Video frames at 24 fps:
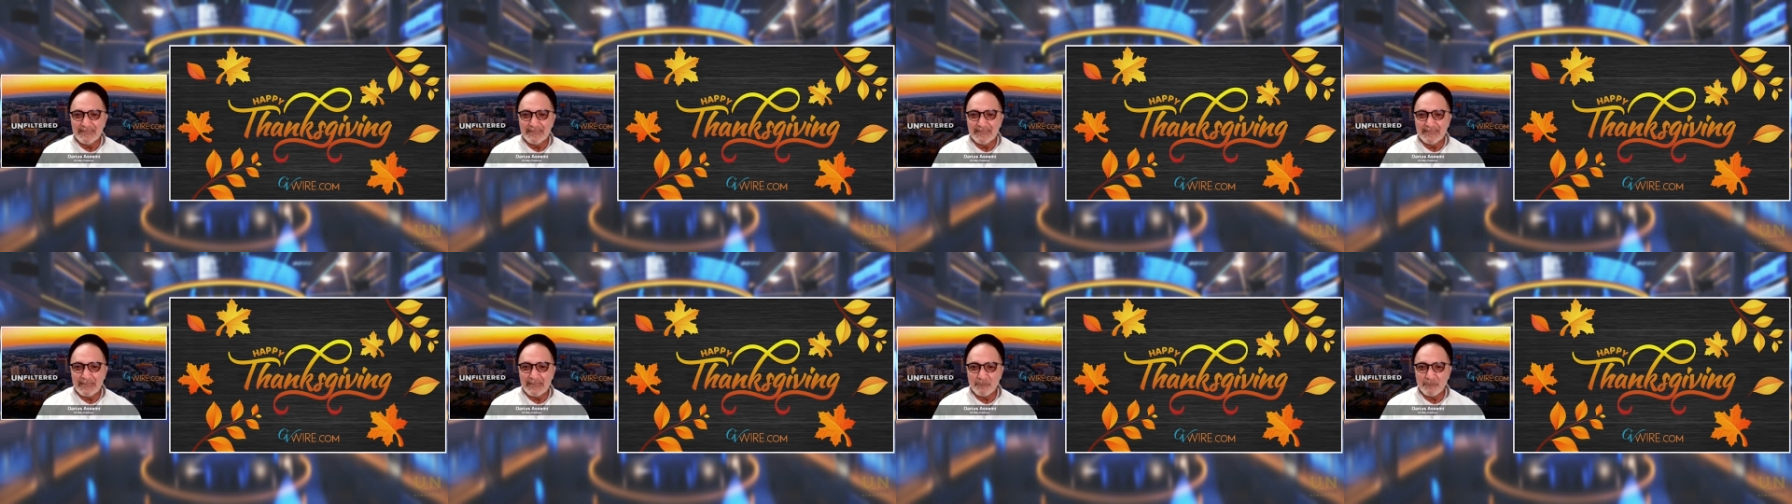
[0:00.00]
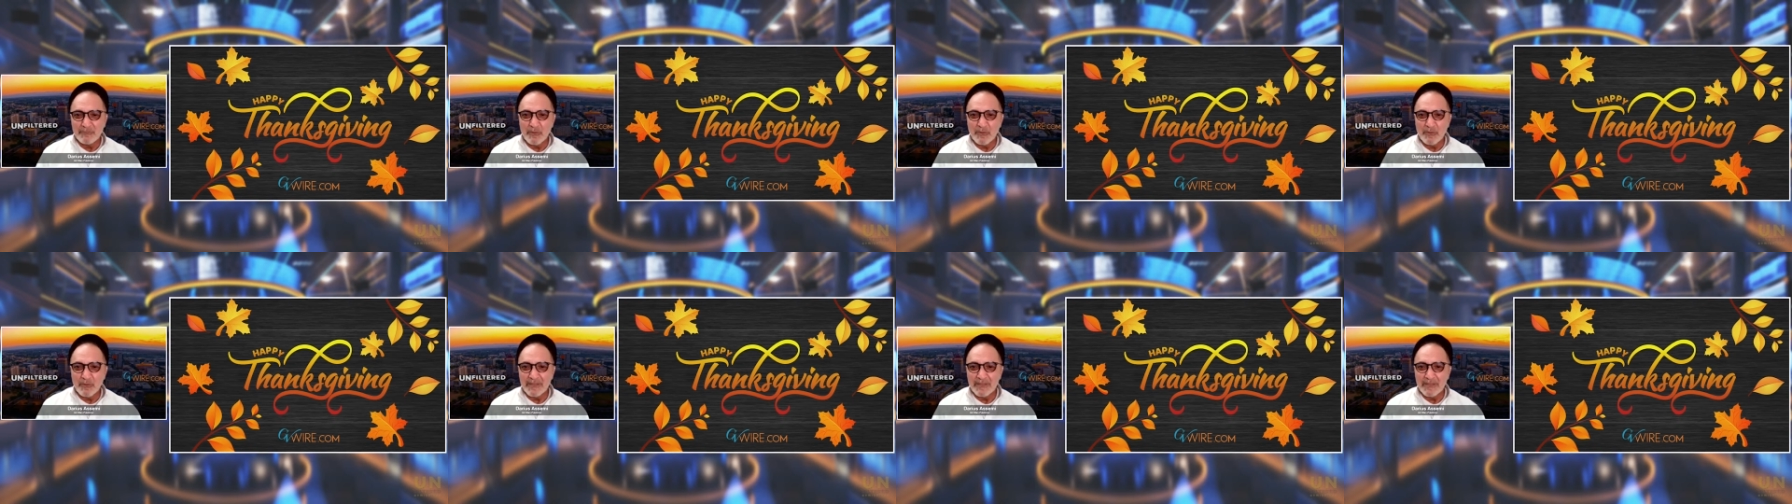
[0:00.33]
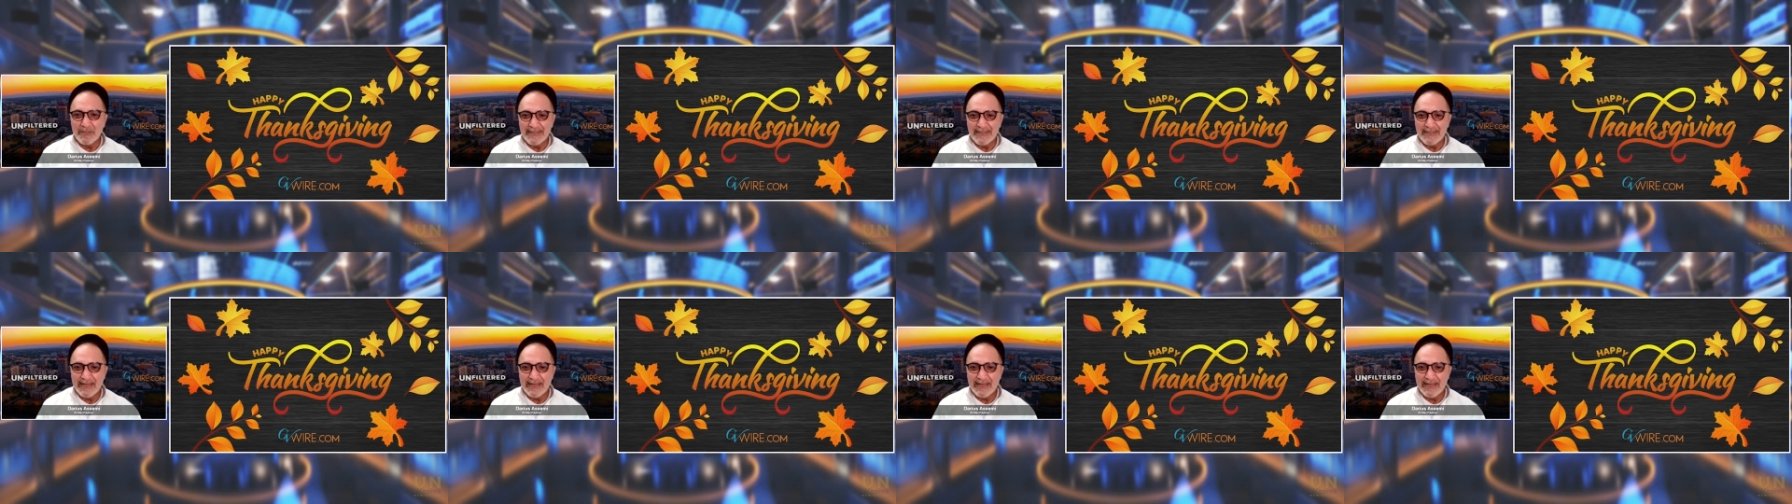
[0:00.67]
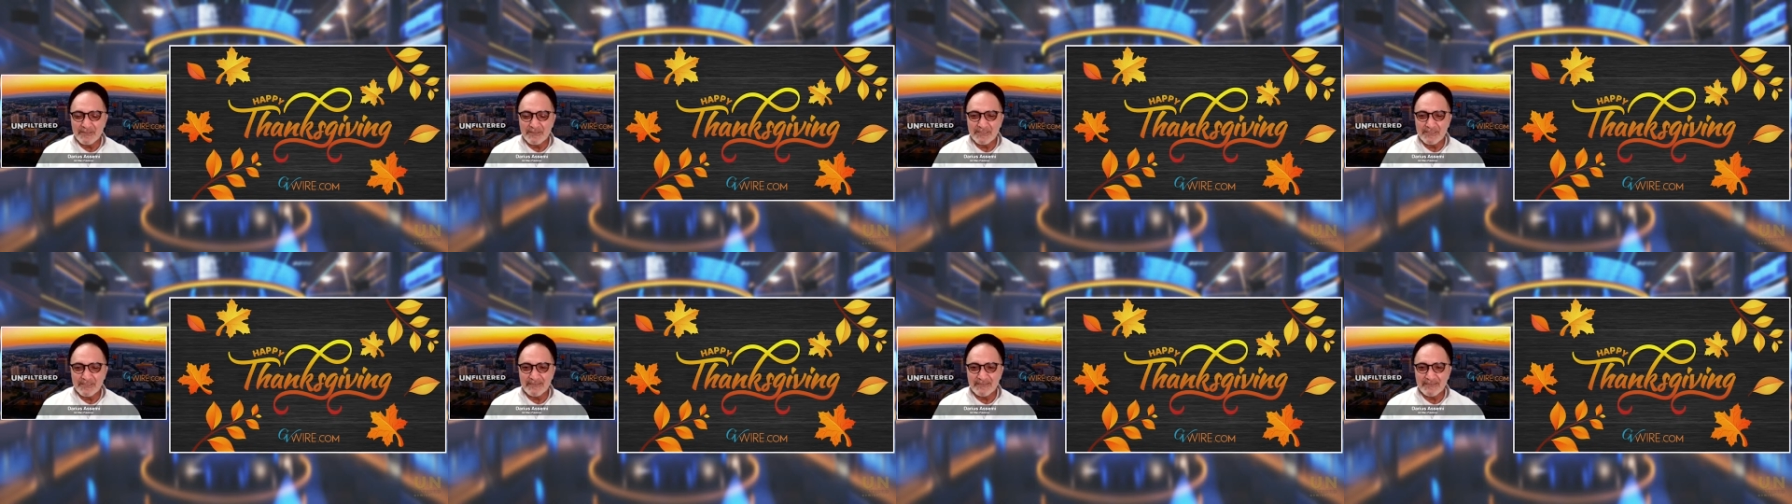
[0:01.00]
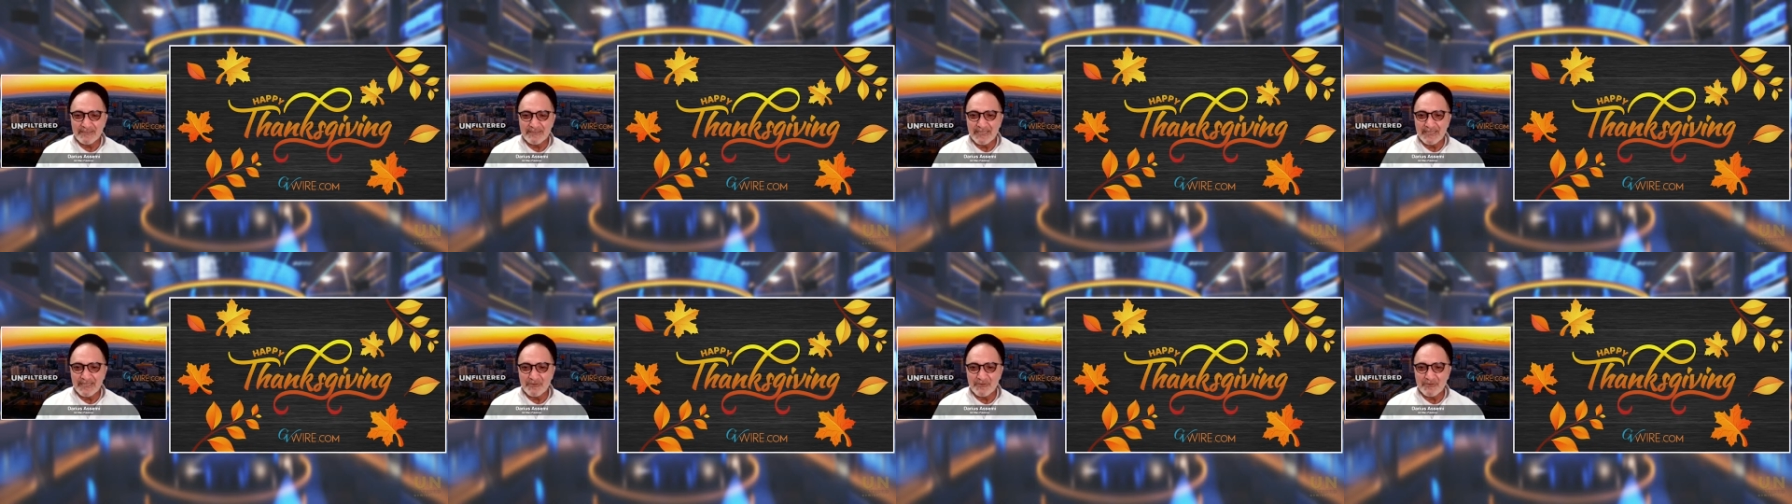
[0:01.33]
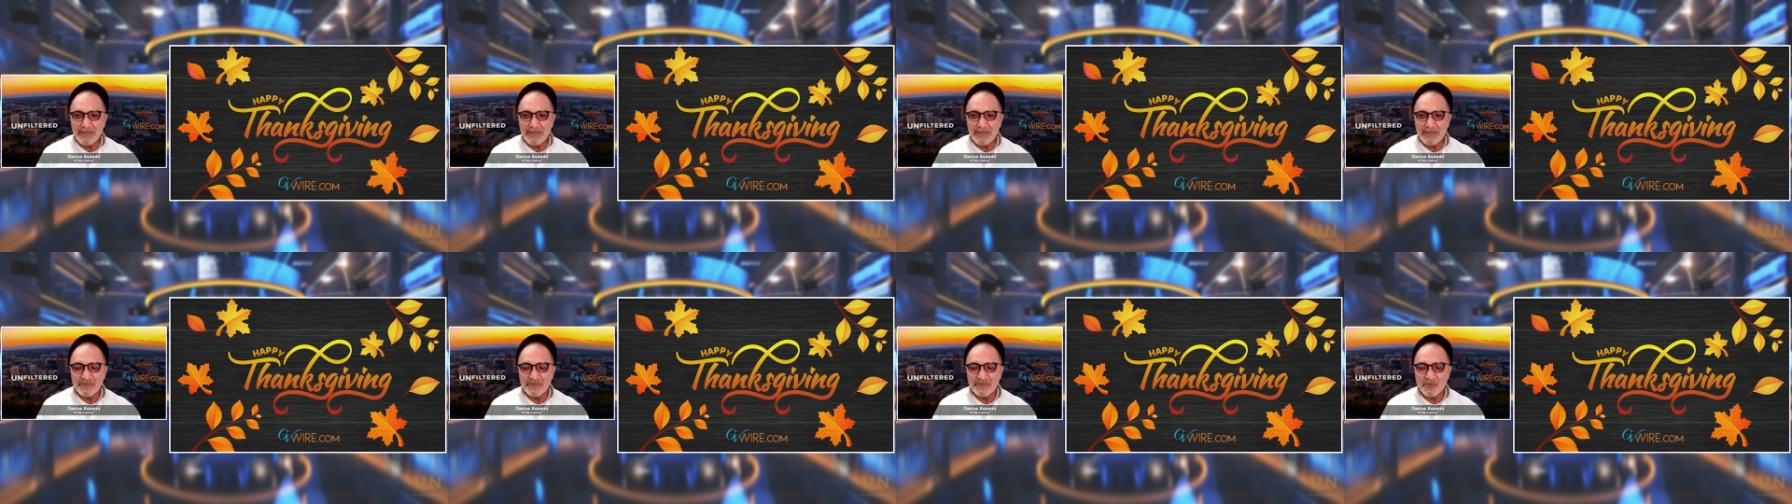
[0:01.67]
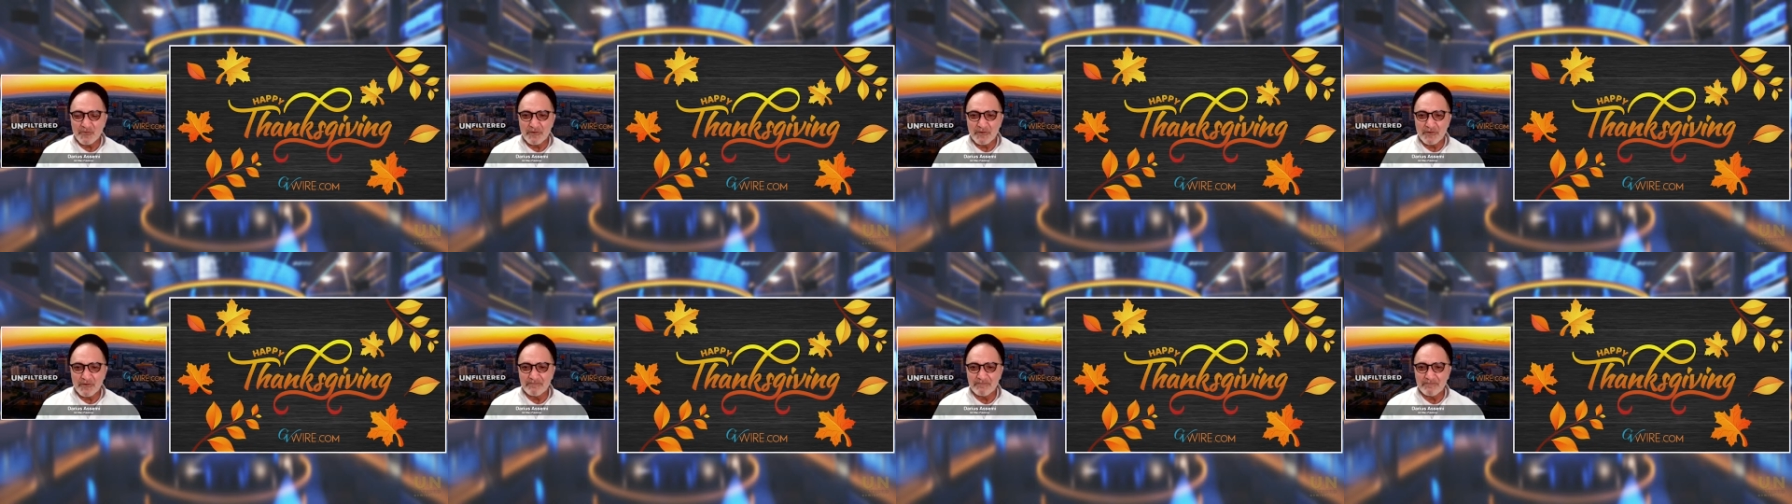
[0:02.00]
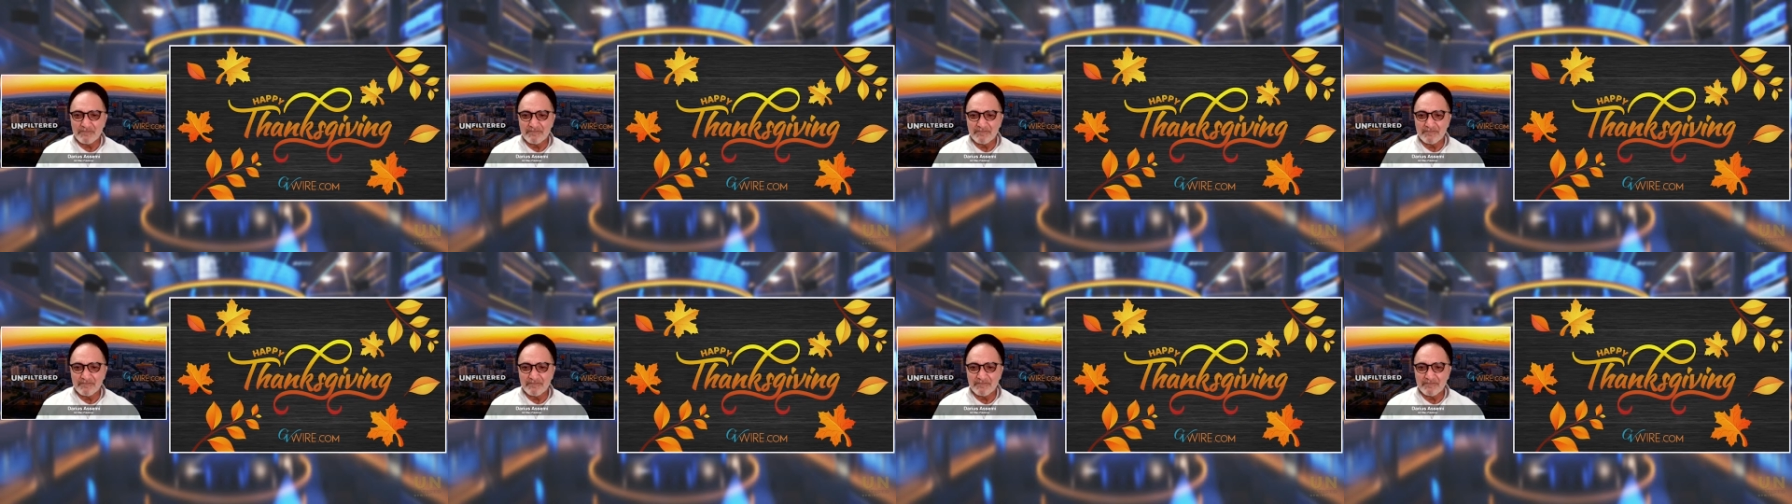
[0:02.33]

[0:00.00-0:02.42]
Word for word: that we will announce uh, right before